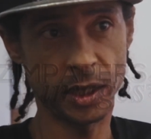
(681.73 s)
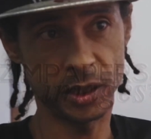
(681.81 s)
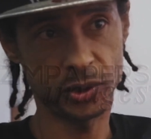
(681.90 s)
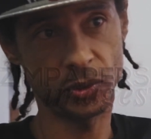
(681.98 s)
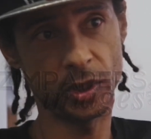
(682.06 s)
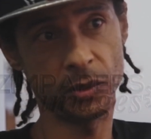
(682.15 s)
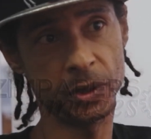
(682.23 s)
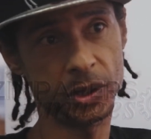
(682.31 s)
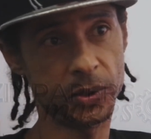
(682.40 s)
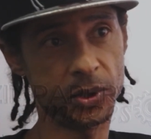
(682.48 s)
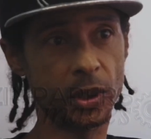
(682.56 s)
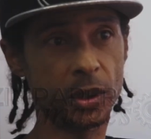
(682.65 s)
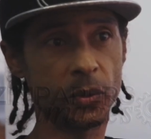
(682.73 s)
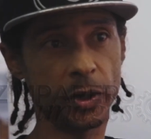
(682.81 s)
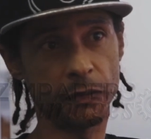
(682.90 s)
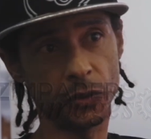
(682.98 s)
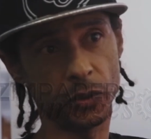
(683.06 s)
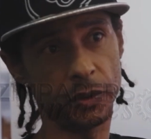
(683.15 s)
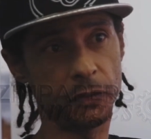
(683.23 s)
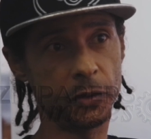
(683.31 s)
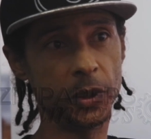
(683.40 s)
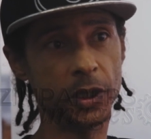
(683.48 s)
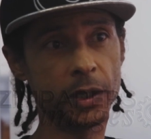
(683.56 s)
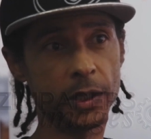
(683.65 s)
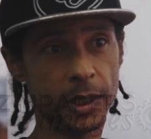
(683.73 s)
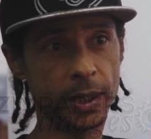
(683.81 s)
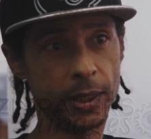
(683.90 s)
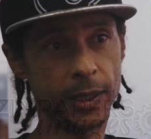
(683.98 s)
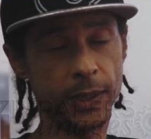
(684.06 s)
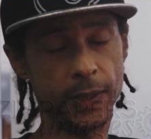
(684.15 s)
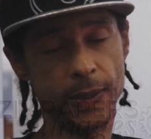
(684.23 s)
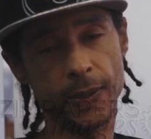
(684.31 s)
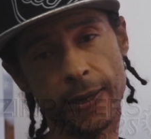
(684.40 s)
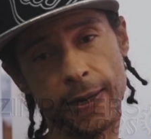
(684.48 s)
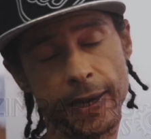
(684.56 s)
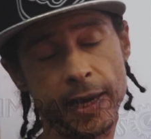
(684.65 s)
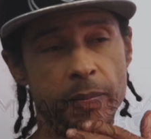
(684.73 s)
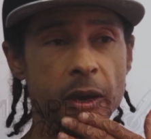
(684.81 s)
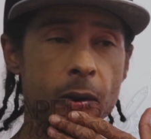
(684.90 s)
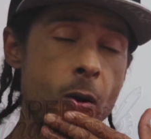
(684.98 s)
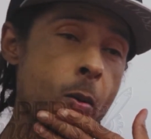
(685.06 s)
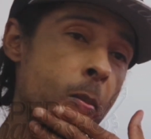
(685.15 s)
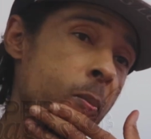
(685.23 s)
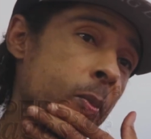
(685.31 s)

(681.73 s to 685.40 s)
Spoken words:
I saw that this was not the way forward for me, you know, and I came back home.